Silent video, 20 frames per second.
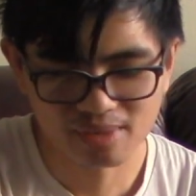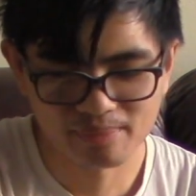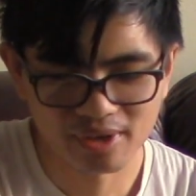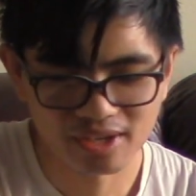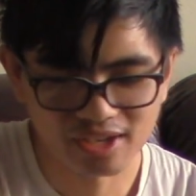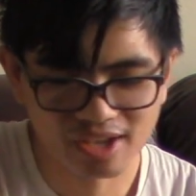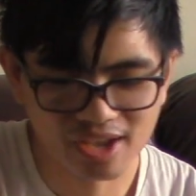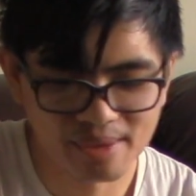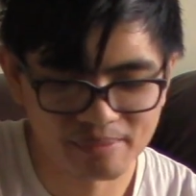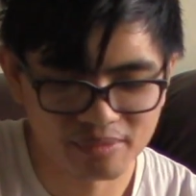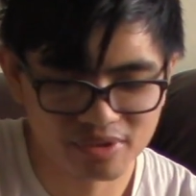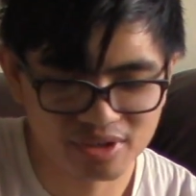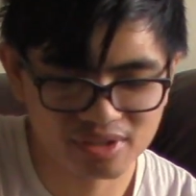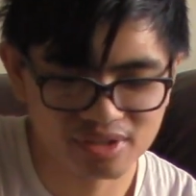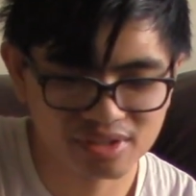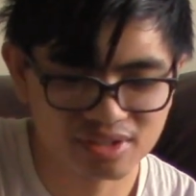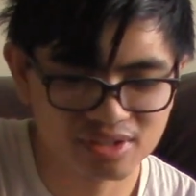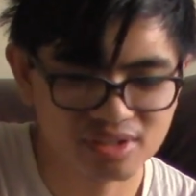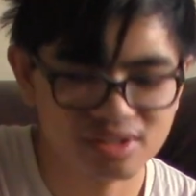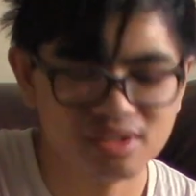my
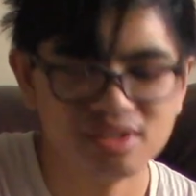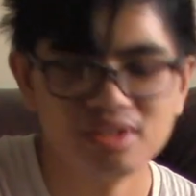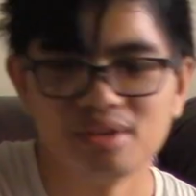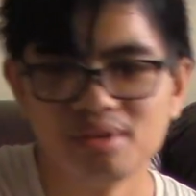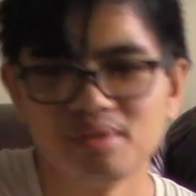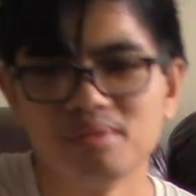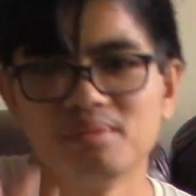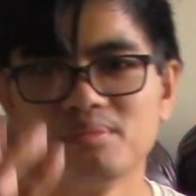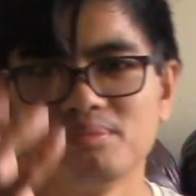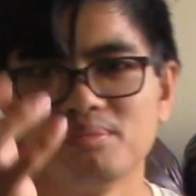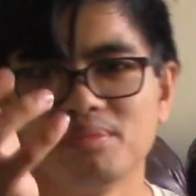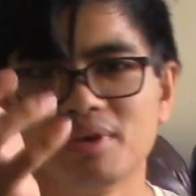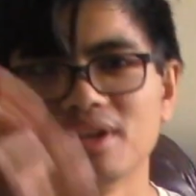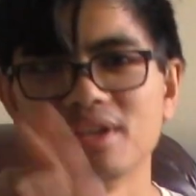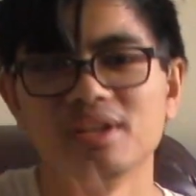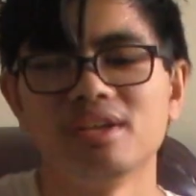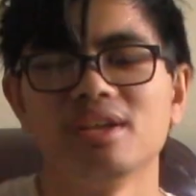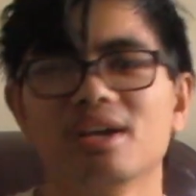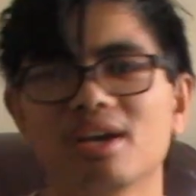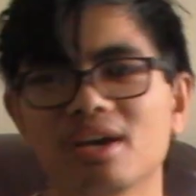camera.
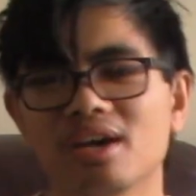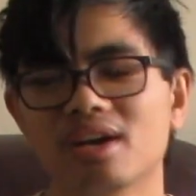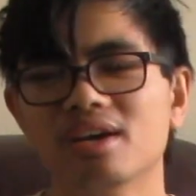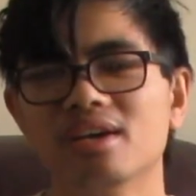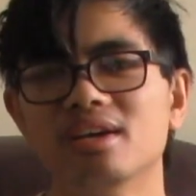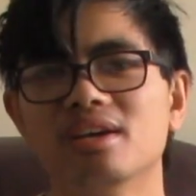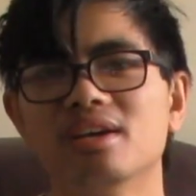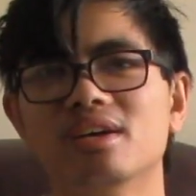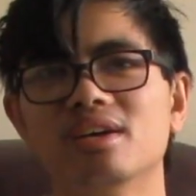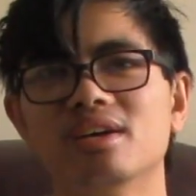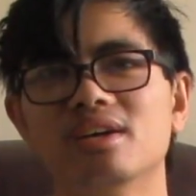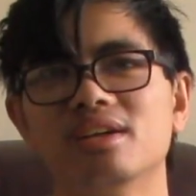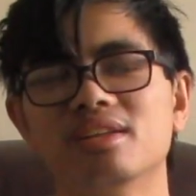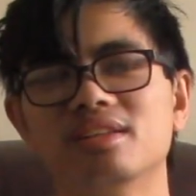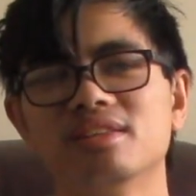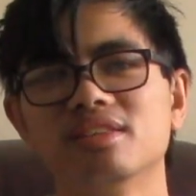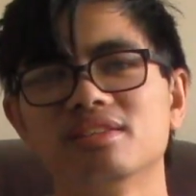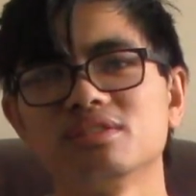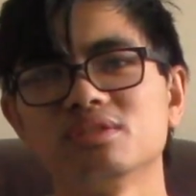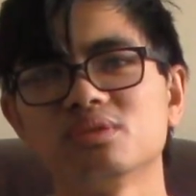But yeah,
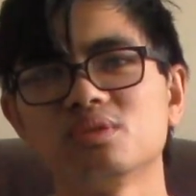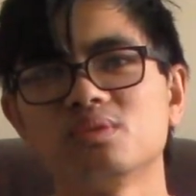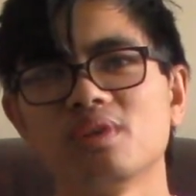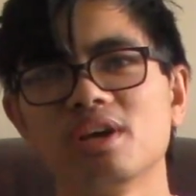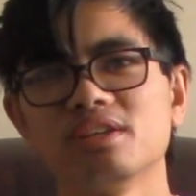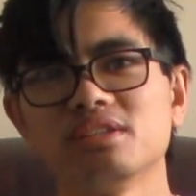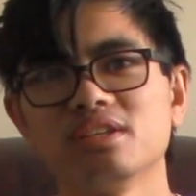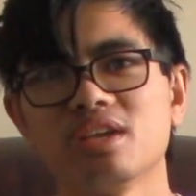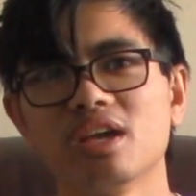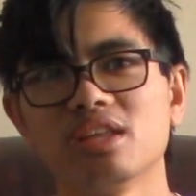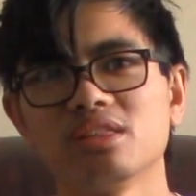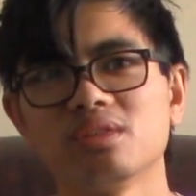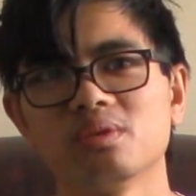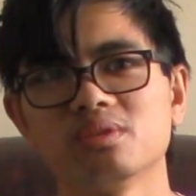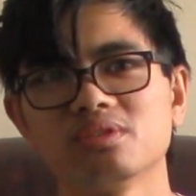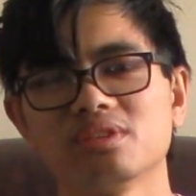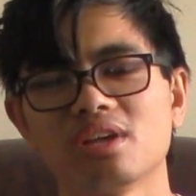this is great to get those